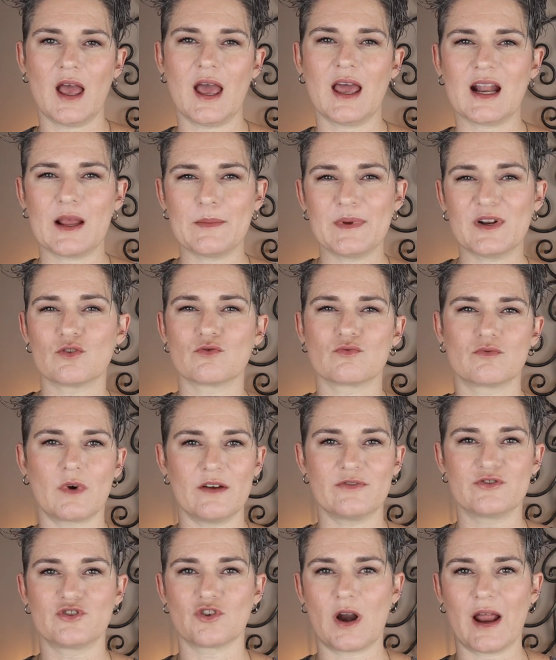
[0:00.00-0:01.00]
and I'm gonna
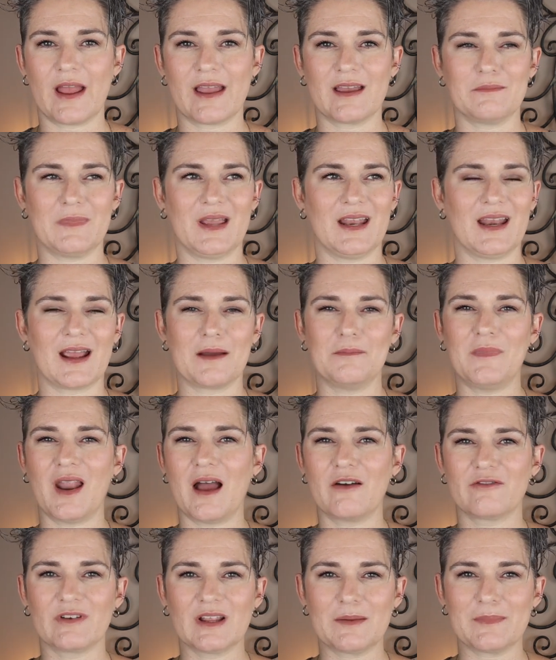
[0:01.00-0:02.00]
rough dry it, meaning I'm
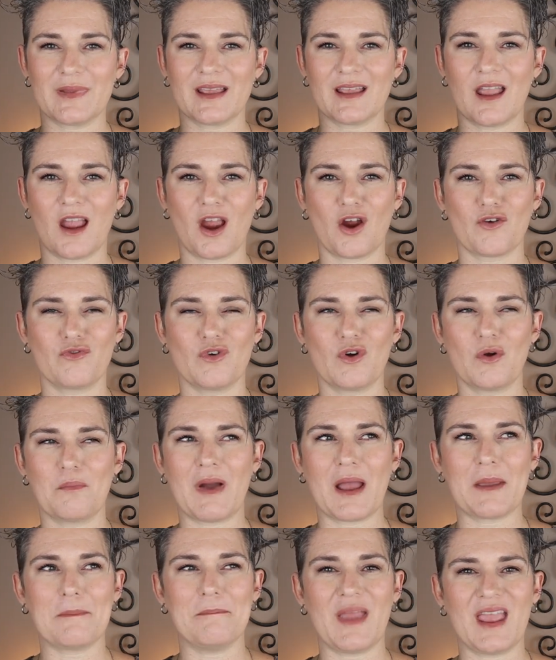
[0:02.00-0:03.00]
not really being careful.
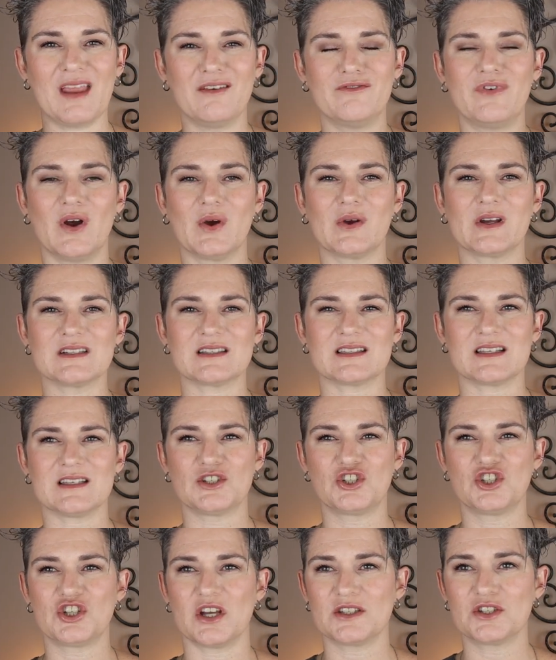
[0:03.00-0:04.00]
My main focus
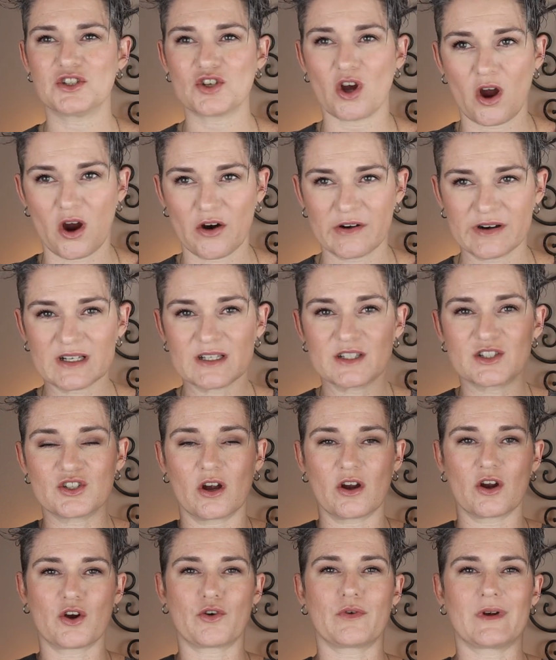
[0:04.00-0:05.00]
is just to already
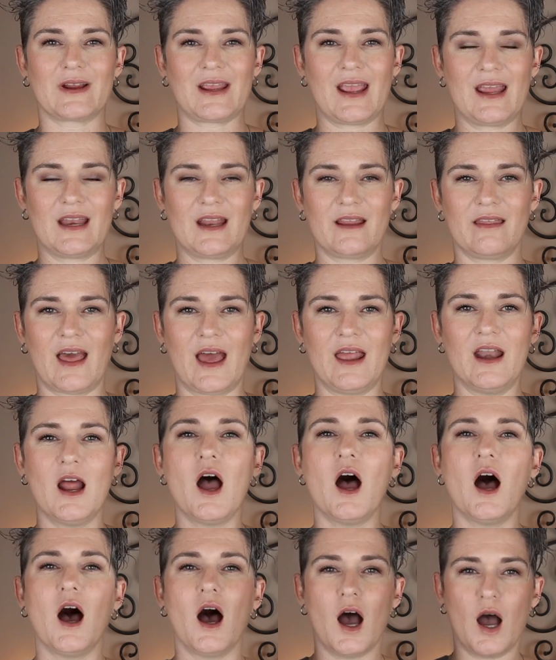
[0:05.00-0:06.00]
start creating that
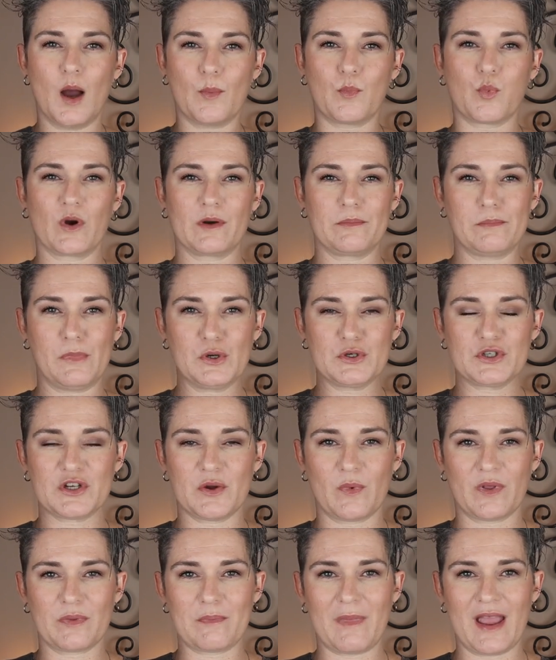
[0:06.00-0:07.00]
upward
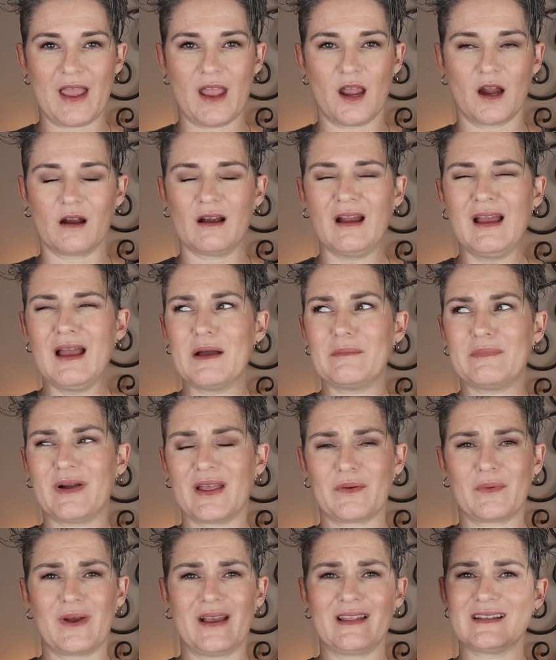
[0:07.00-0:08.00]
motion with my hair. By
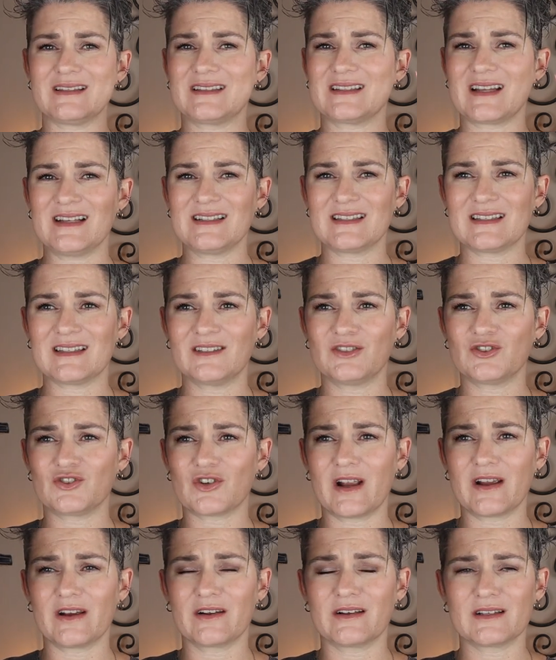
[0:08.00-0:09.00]
the way, this Dyson
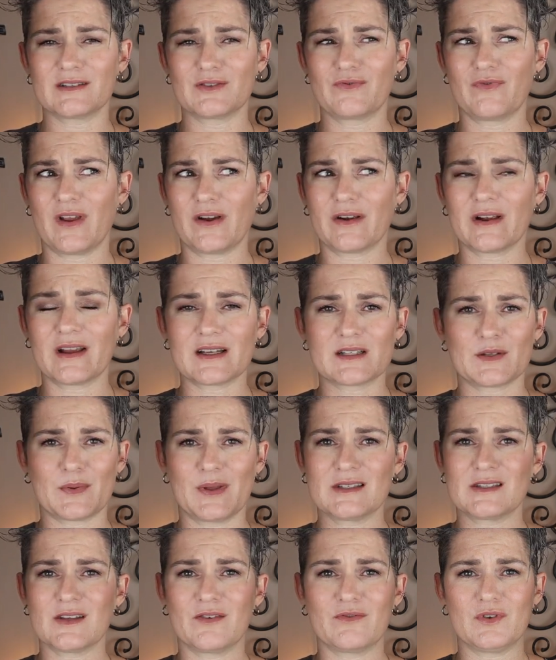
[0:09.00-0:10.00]
dryer is very
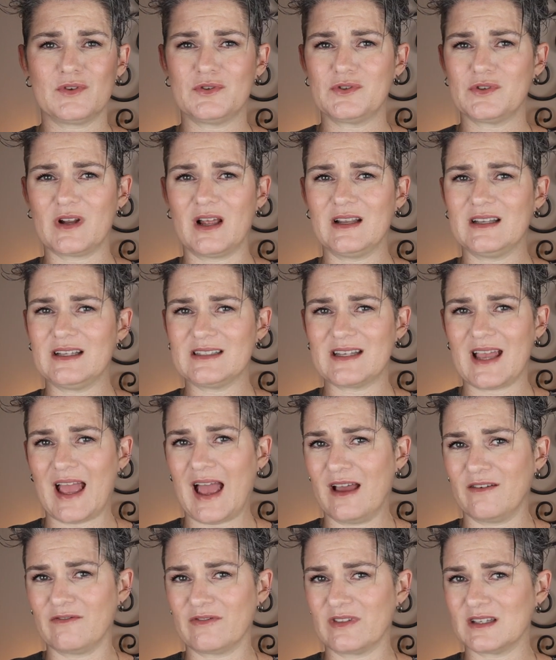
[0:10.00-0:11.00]
expensive. You do not need to
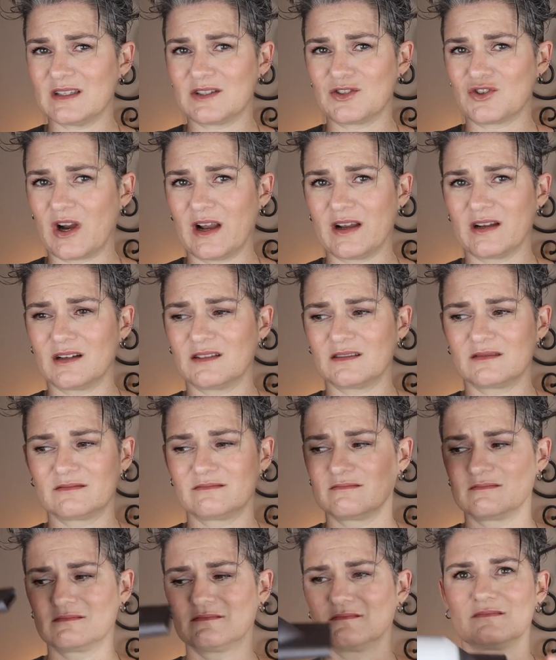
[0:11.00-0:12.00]
have this dryer
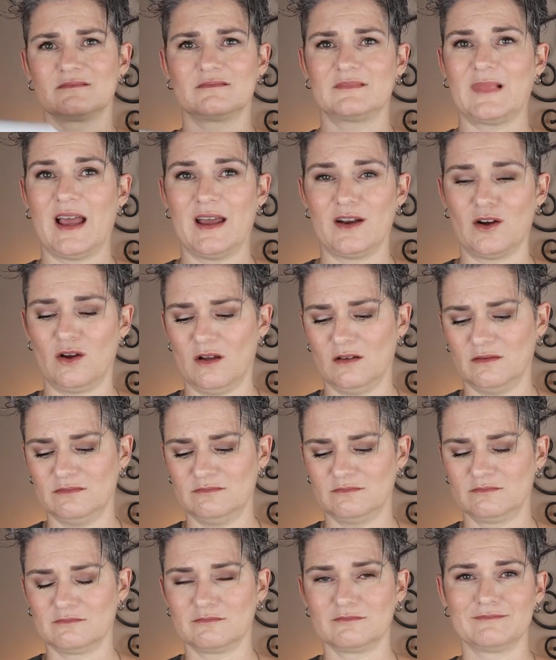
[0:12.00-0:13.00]
at all.
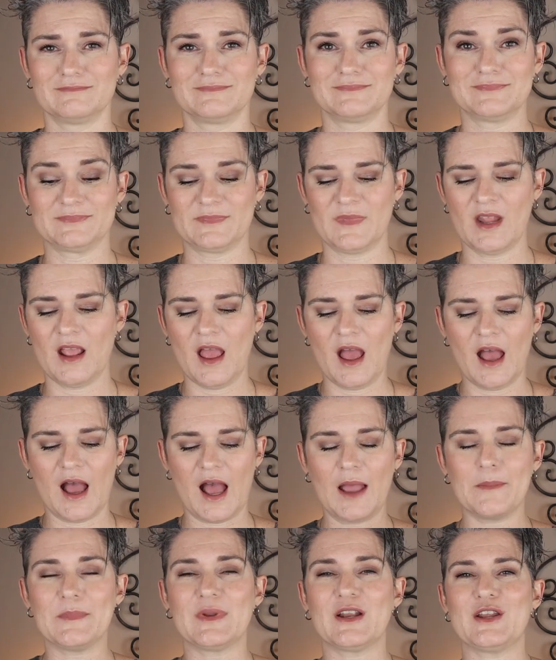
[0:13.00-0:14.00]

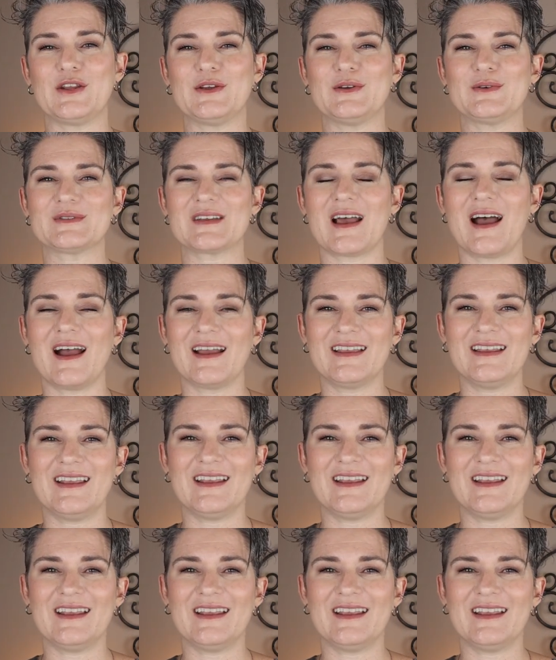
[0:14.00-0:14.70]
I'm gonna use high